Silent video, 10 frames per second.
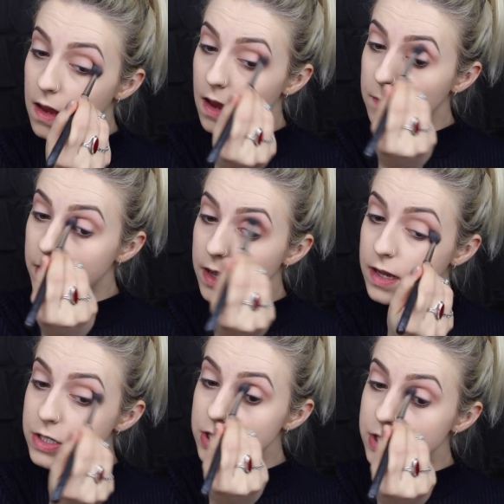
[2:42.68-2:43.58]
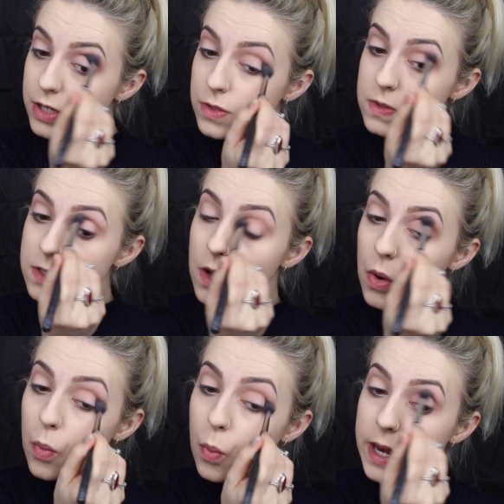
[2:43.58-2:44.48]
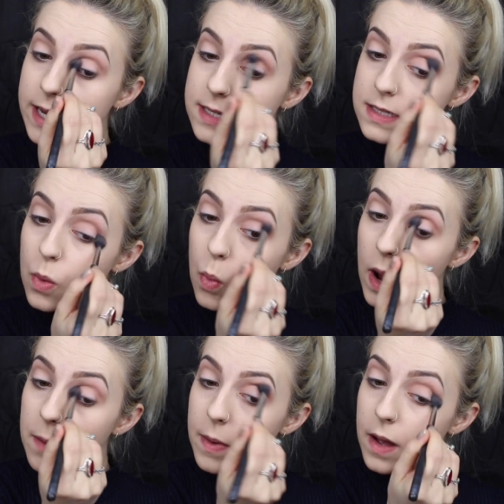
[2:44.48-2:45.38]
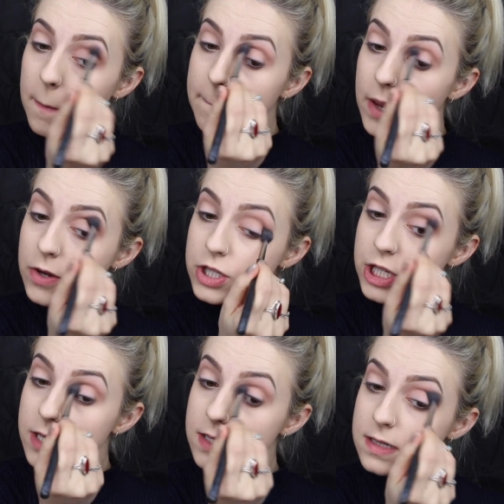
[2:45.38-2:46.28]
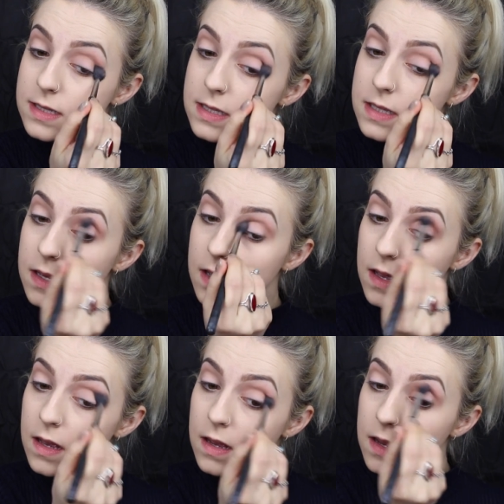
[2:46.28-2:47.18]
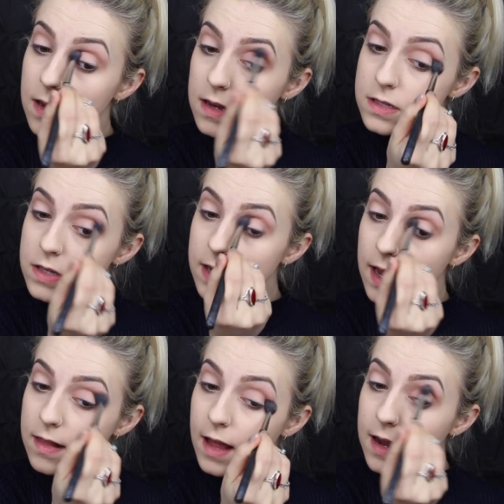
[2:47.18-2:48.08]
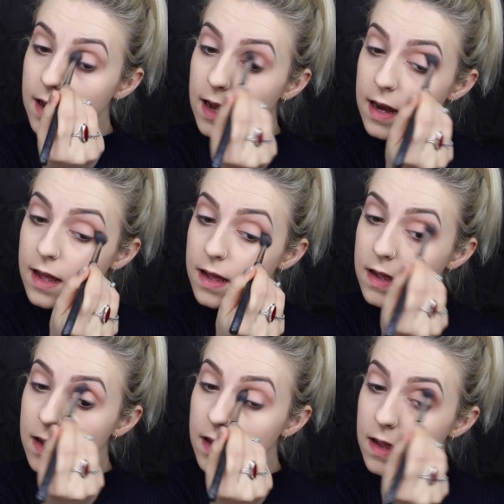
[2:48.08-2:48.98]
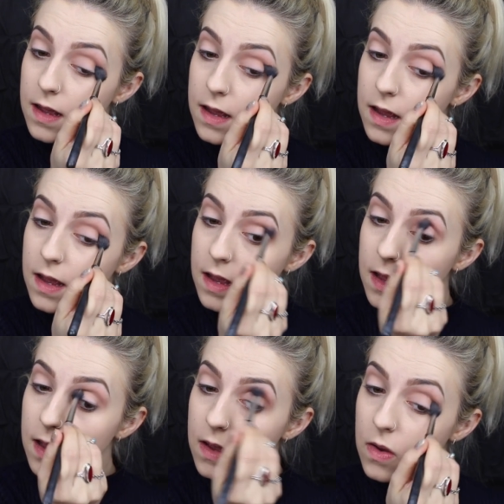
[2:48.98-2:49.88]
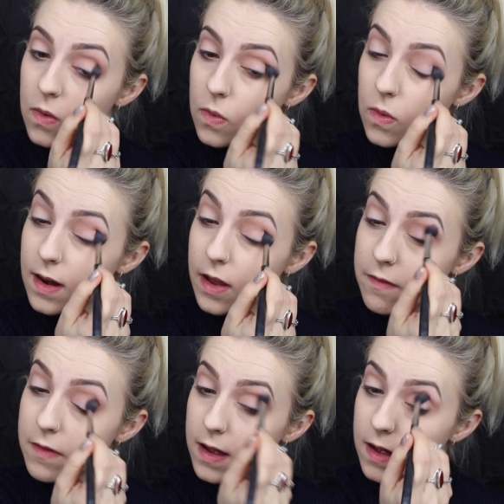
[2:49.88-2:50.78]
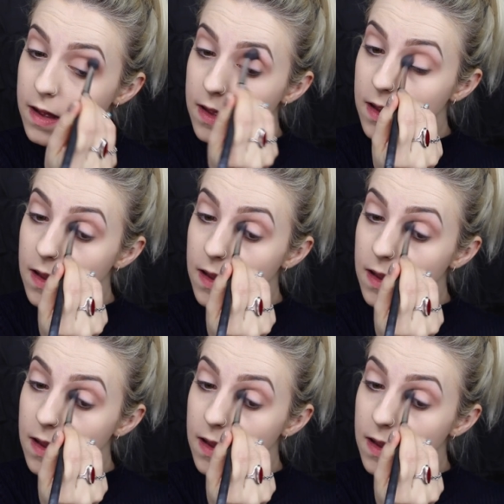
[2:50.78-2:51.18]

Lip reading: I'm going to just use wind wiper motions to get that colour all over.